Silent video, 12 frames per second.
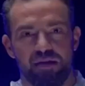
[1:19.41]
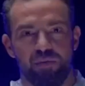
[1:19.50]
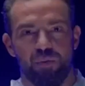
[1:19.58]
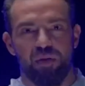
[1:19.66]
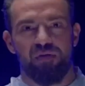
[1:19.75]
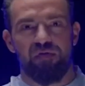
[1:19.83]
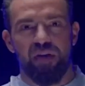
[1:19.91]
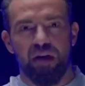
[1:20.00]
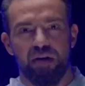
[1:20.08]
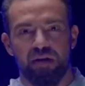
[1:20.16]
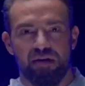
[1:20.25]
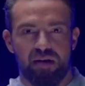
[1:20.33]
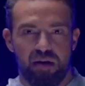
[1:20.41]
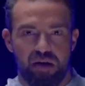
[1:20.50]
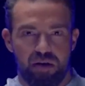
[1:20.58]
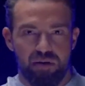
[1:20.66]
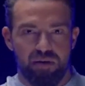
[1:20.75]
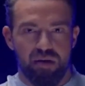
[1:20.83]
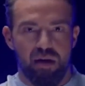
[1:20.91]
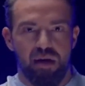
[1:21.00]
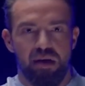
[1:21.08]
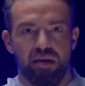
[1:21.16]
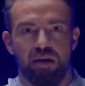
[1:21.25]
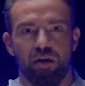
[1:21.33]
with various scenarios
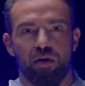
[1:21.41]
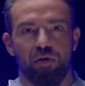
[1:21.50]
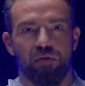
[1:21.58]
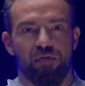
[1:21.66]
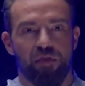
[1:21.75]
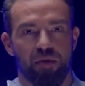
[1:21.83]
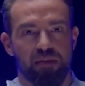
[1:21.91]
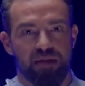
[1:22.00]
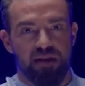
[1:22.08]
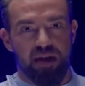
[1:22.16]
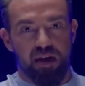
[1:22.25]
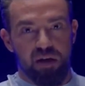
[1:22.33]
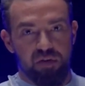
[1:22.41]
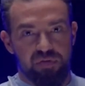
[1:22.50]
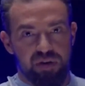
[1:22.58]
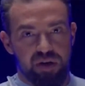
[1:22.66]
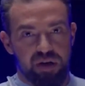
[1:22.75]
that go from single veneer